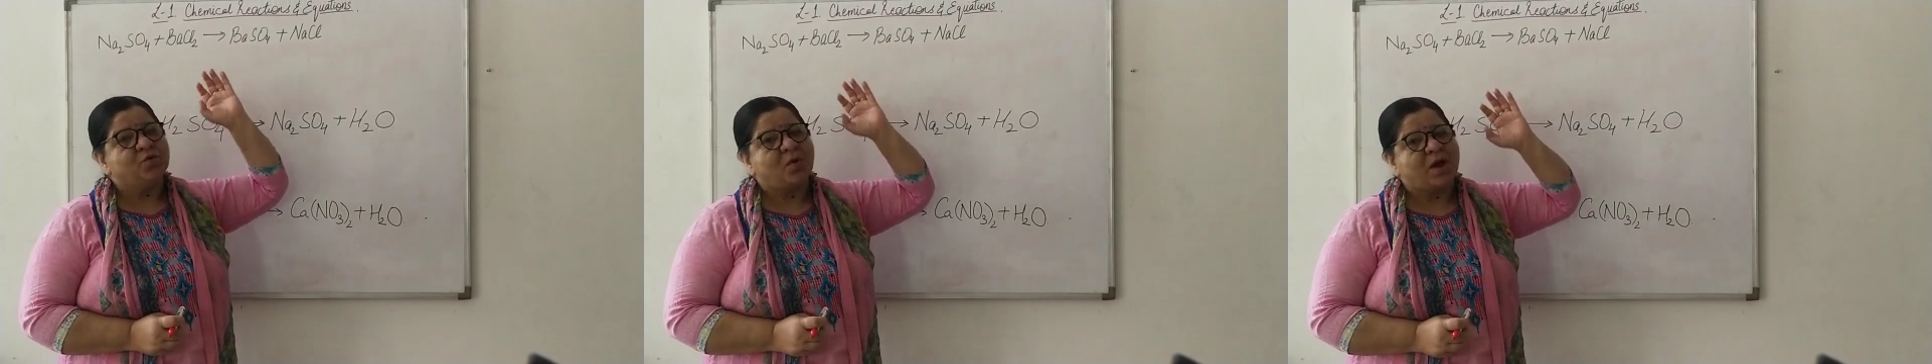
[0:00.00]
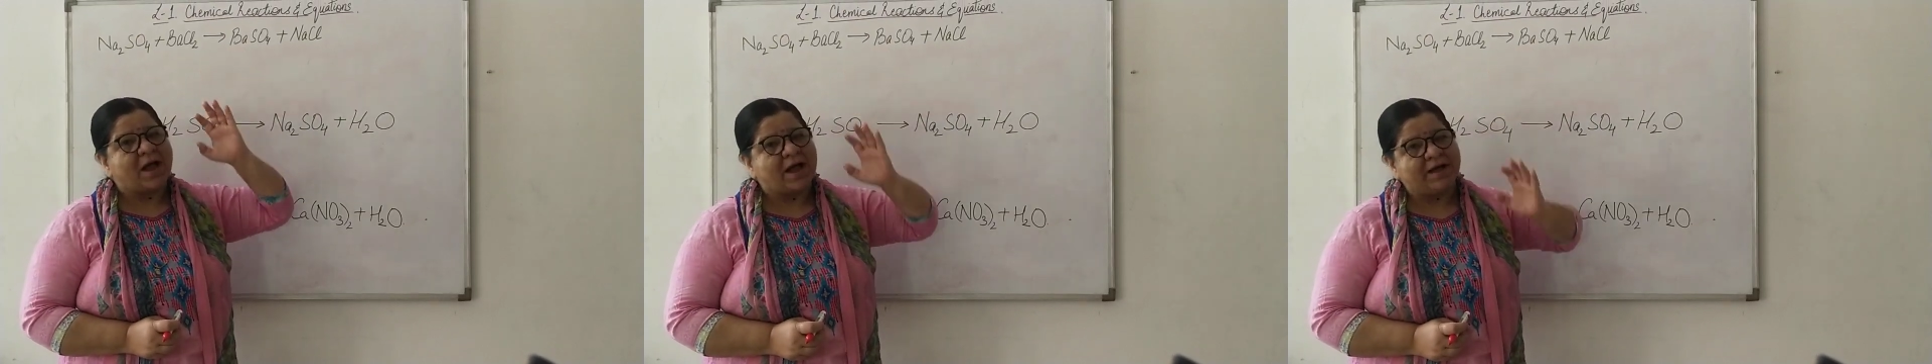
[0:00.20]

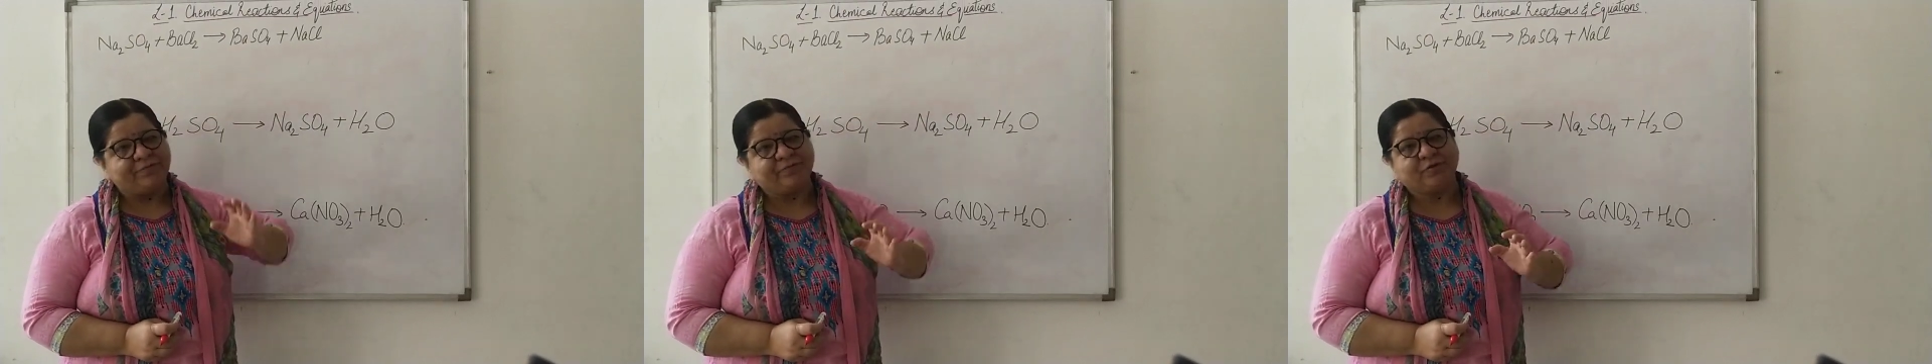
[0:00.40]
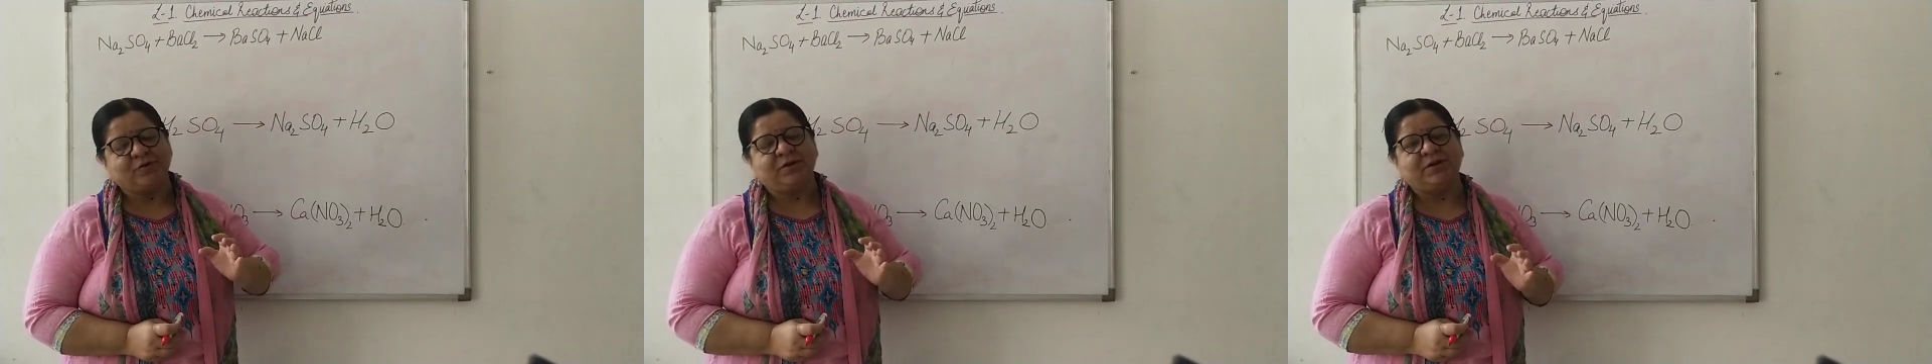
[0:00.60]
you
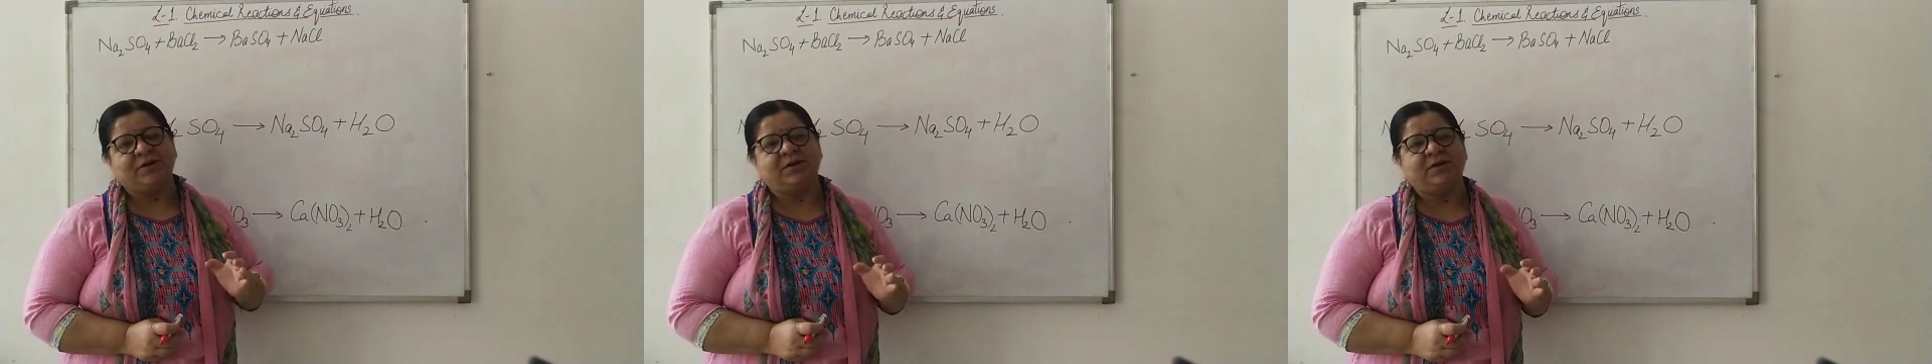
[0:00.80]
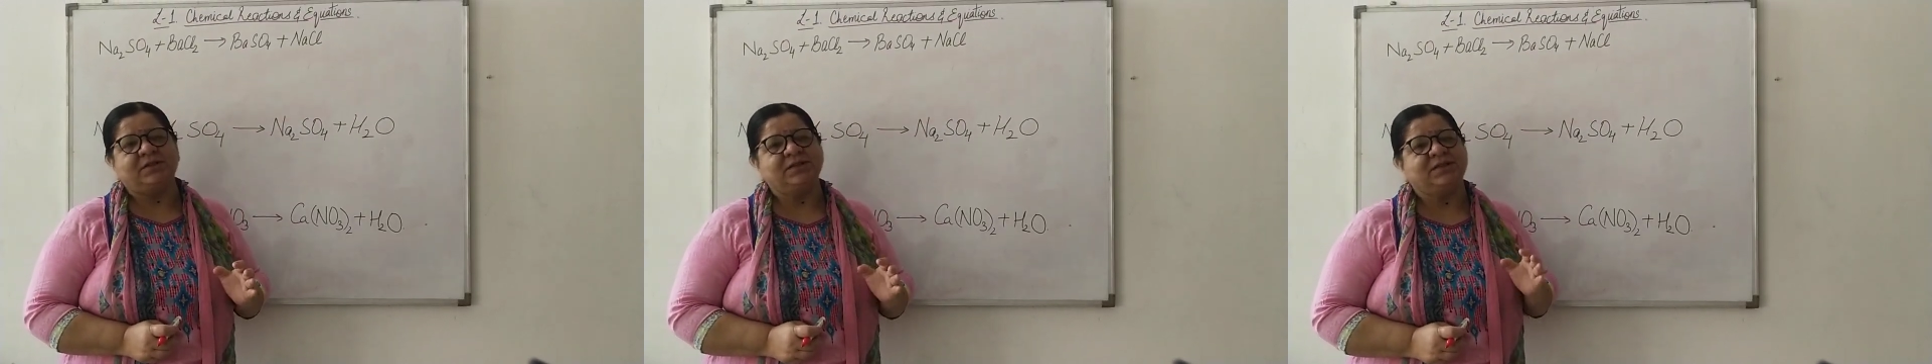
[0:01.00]
have to
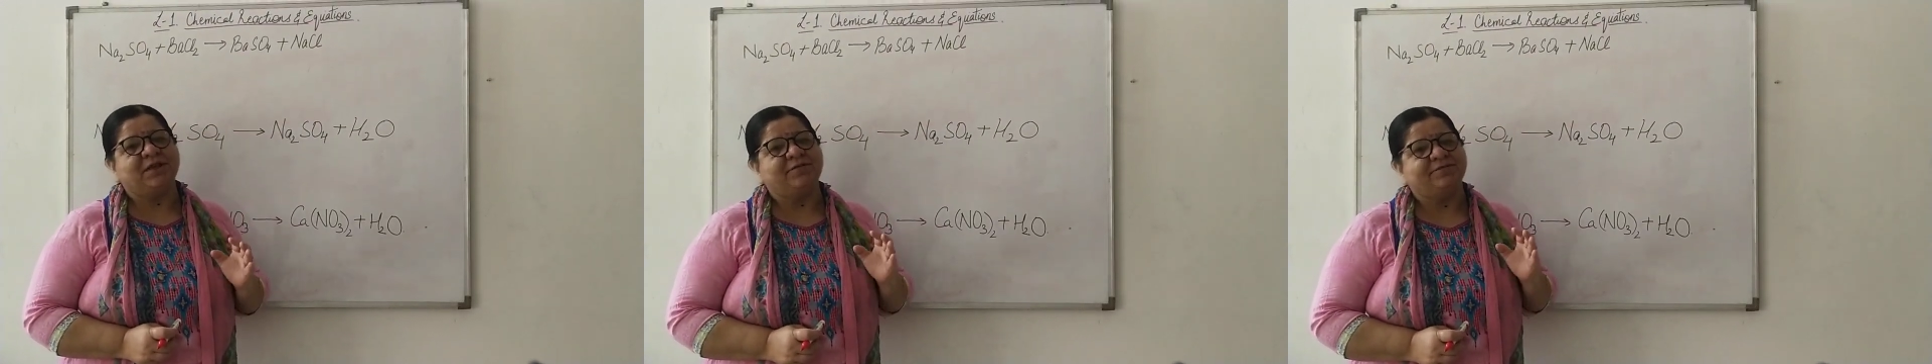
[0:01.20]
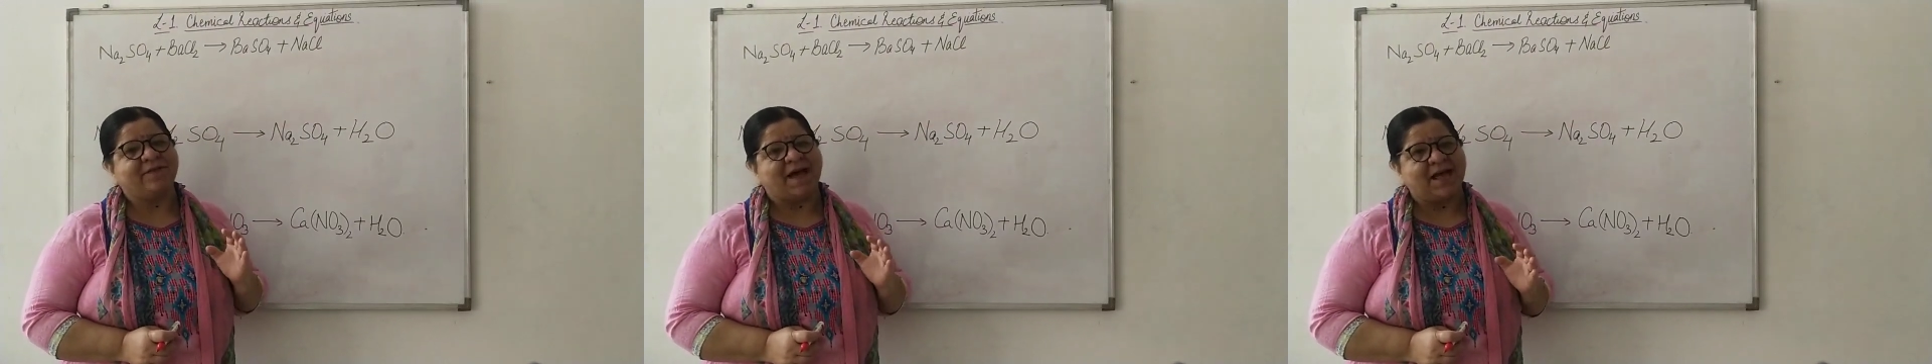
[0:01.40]
learn
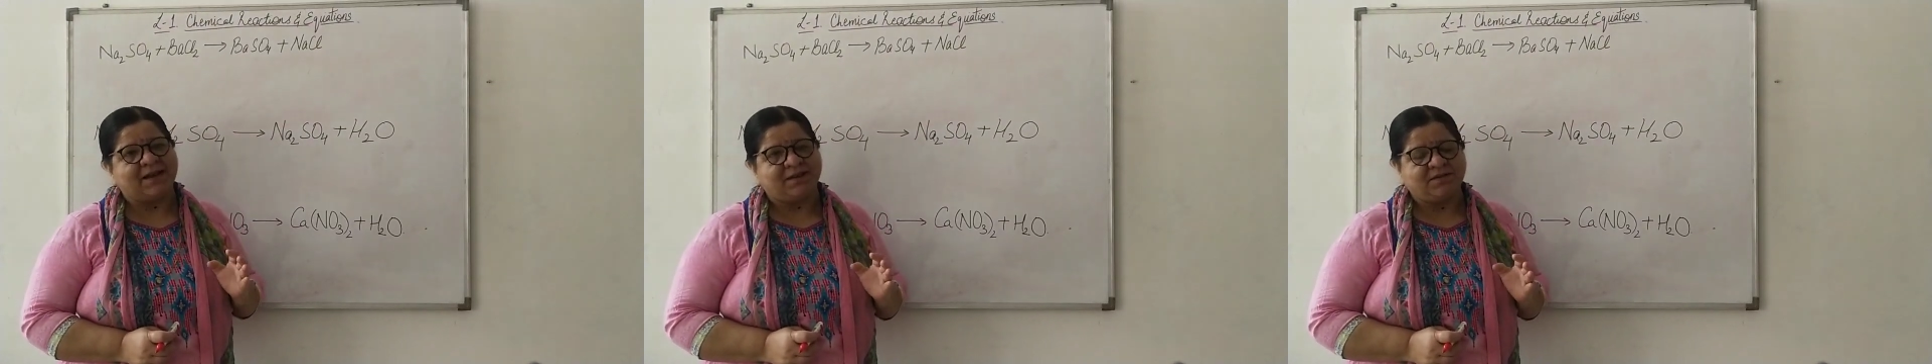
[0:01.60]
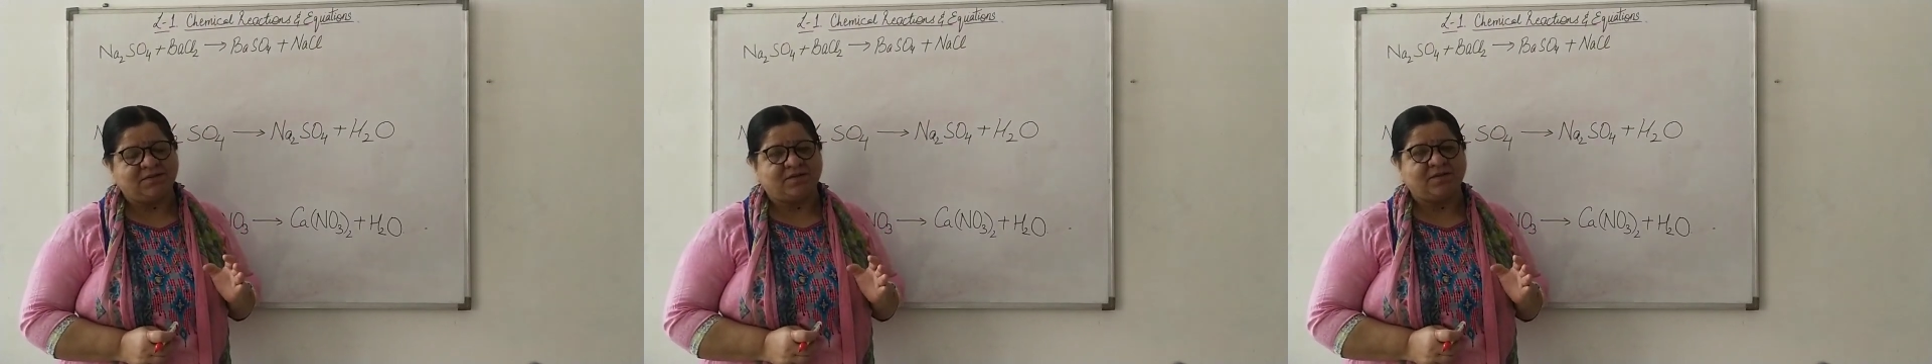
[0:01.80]
the
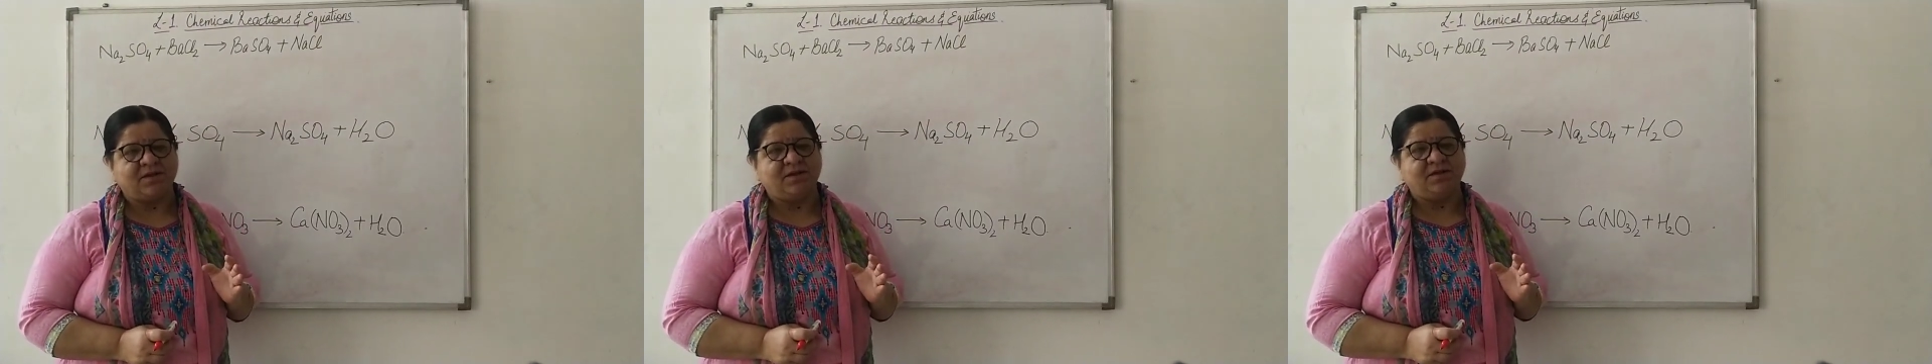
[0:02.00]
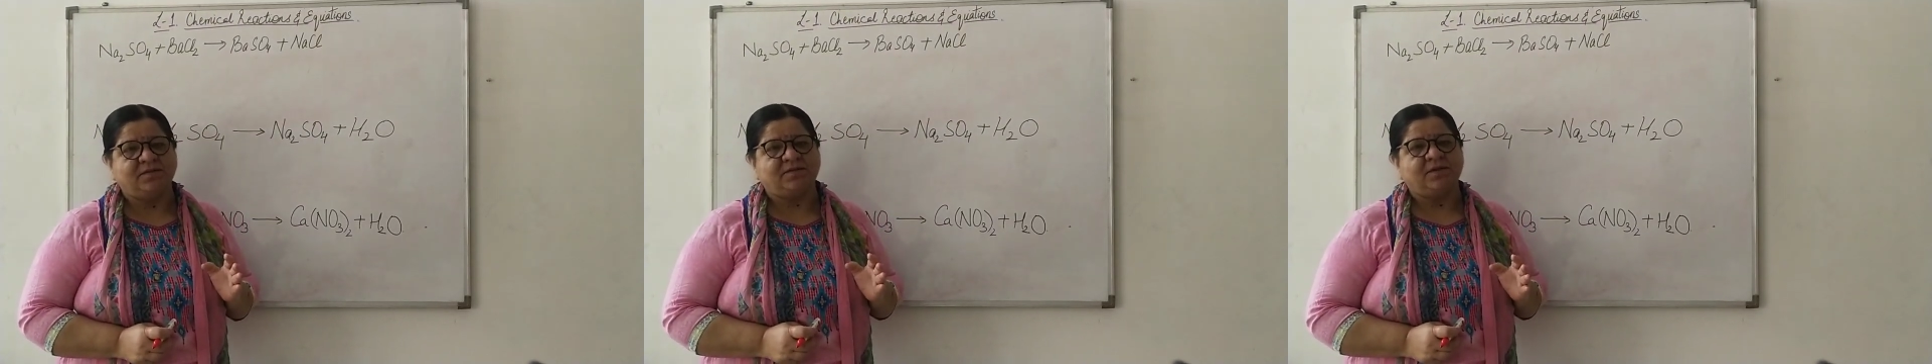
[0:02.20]

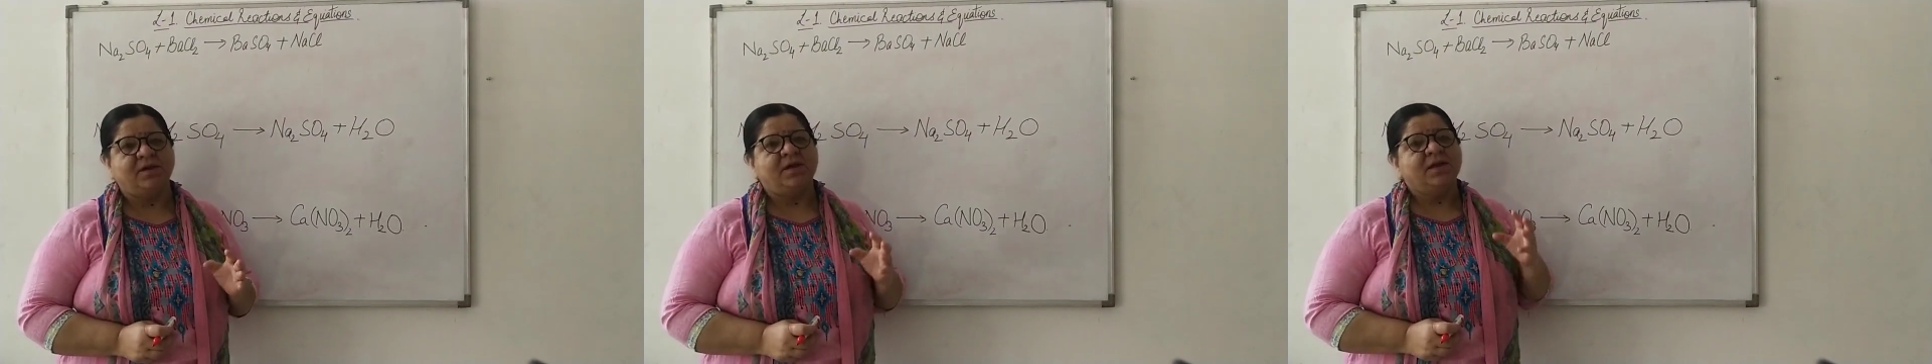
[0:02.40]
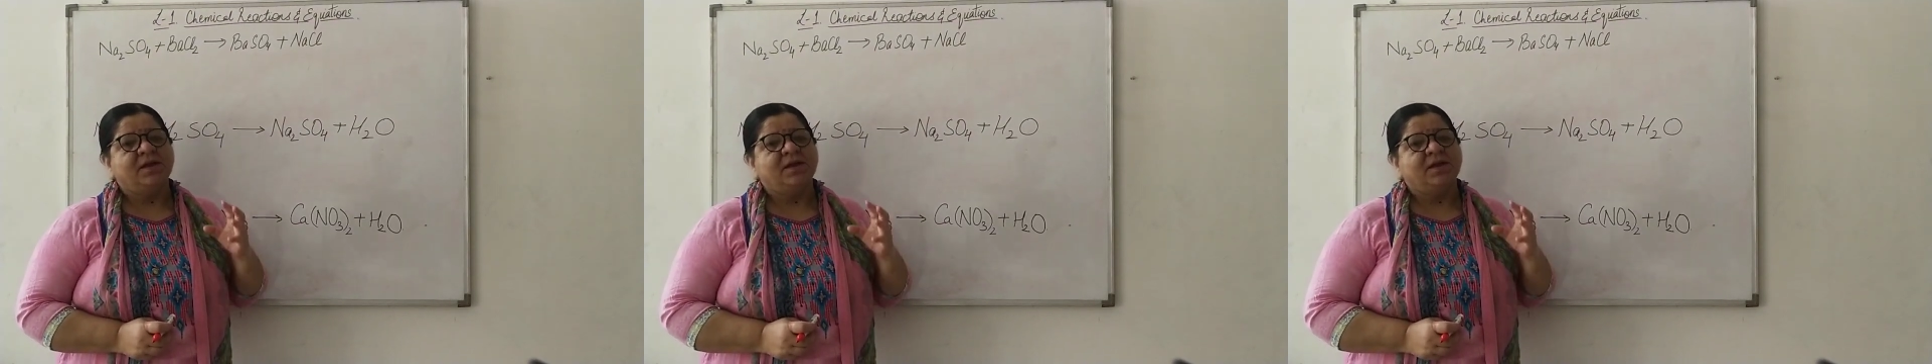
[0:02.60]
valencies,